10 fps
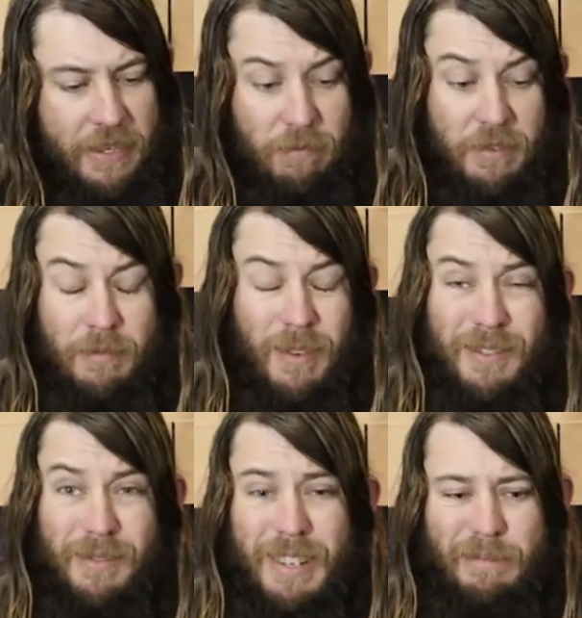what you might
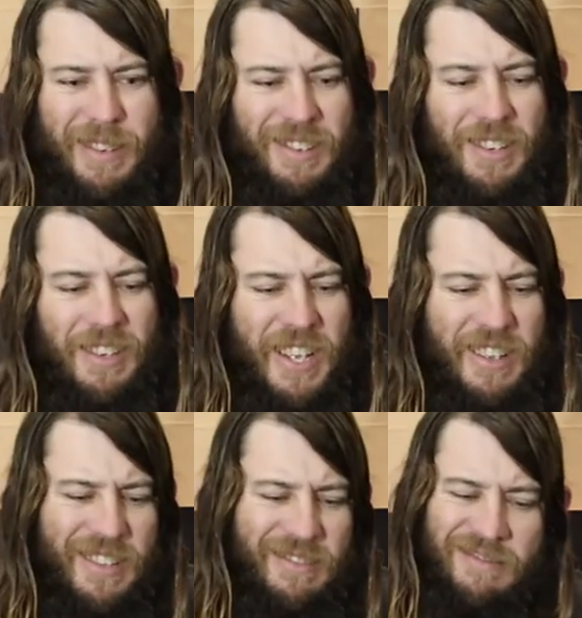drink, but I don't know,
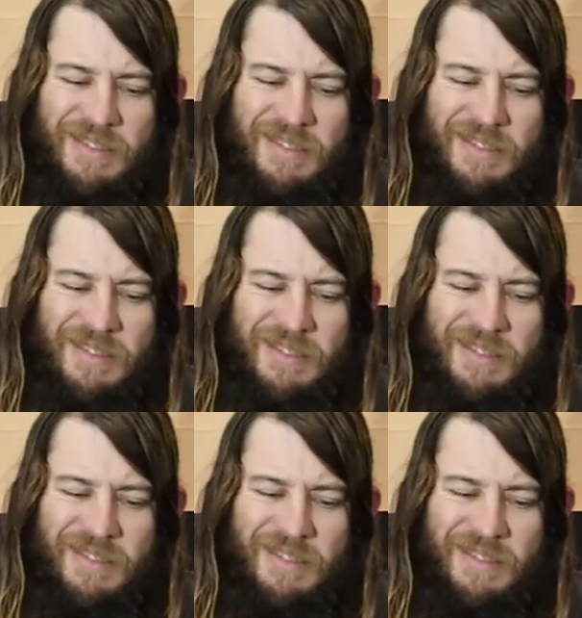that's